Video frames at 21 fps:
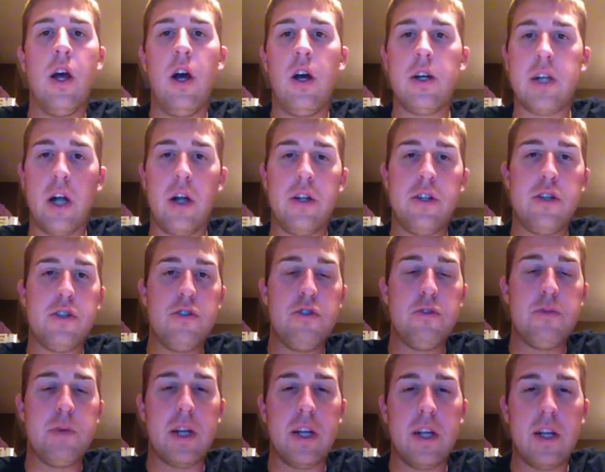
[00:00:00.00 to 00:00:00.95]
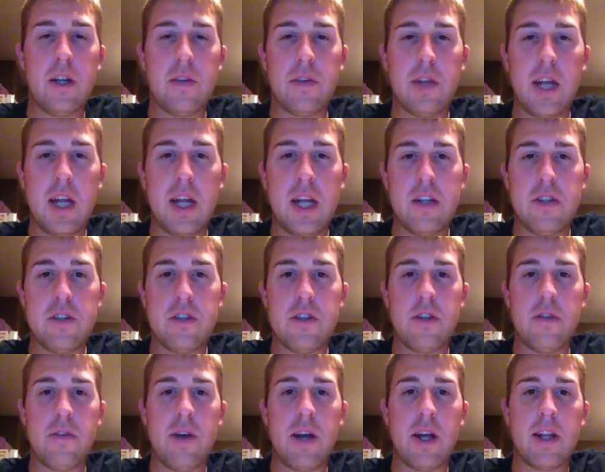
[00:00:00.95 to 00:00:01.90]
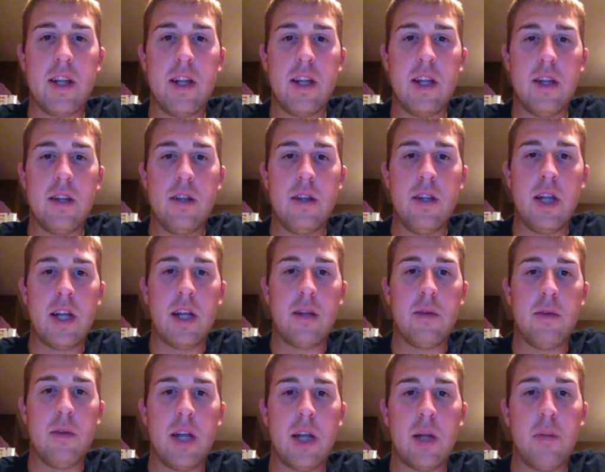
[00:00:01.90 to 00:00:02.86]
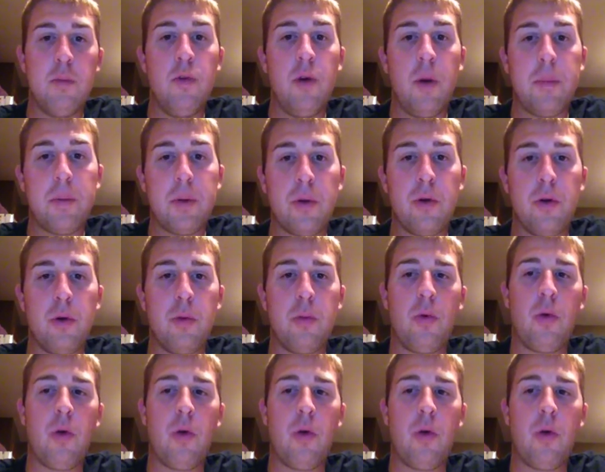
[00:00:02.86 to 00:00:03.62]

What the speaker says: okay, are these students making enough gains to the fact they can move up a group,